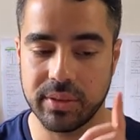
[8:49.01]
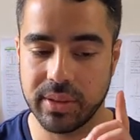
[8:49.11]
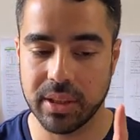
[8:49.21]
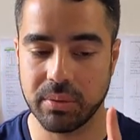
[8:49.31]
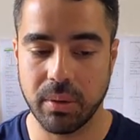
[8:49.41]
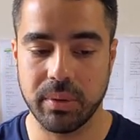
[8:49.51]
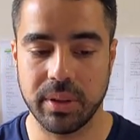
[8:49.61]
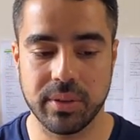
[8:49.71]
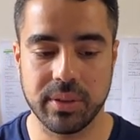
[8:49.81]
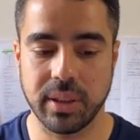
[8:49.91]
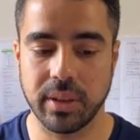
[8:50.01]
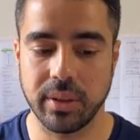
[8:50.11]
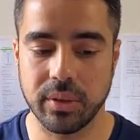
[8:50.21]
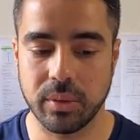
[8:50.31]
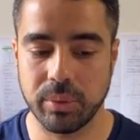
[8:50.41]
That's why we're using
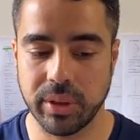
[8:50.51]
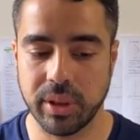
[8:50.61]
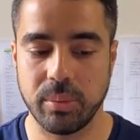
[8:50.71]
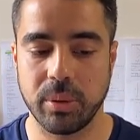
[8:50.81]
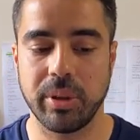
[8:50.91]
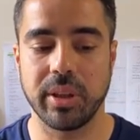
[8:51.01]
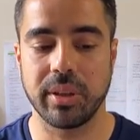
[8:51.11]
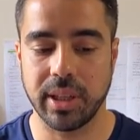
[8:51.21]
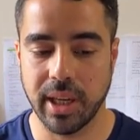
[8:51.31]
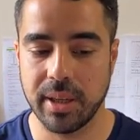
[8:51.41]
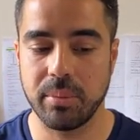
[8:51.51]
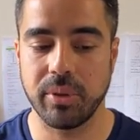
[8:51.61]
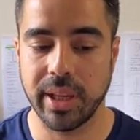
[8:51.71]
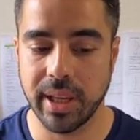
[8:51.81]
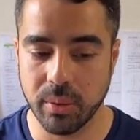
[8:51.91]
kilonewton per cubic meter,
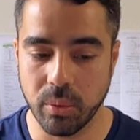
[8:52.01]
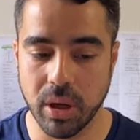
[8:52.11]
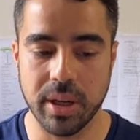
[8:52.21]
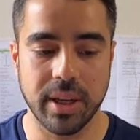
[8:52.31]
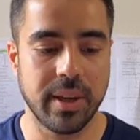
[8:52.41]
9.81.